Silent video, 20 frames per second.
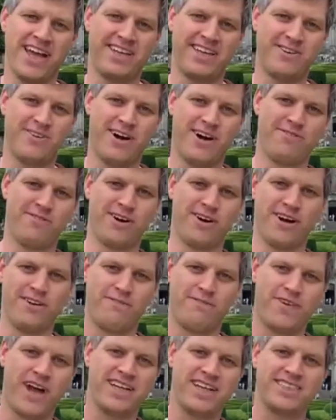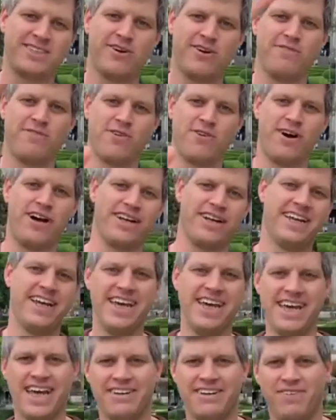Thank you, everyone. Thanks to everyone
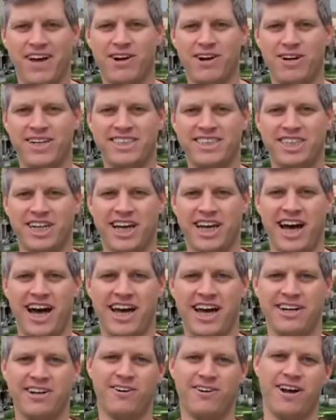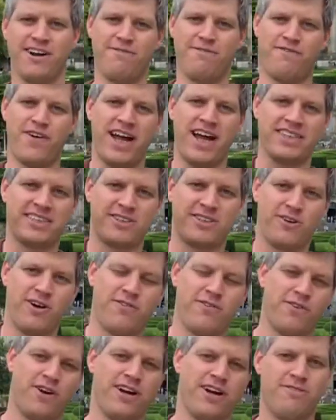there in Jakarta, and thanks
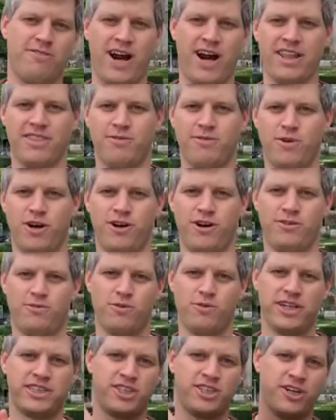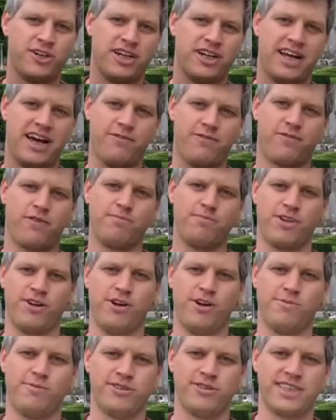to everyone around the world. We're tuning out from
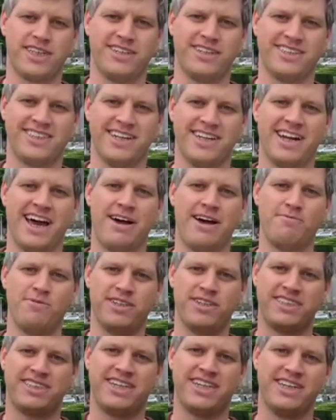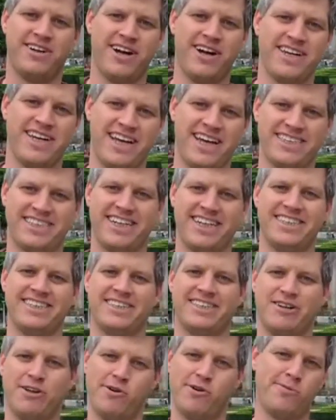Global Citizen, and we'll see you at next
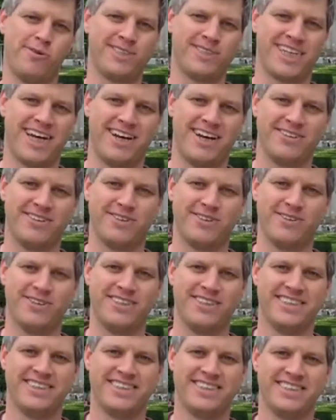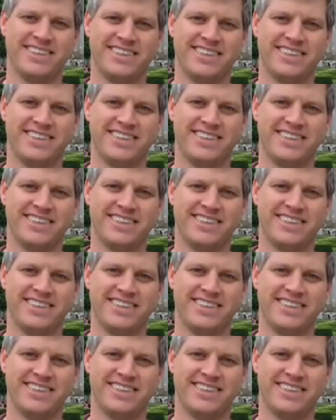year's Global Town Hall.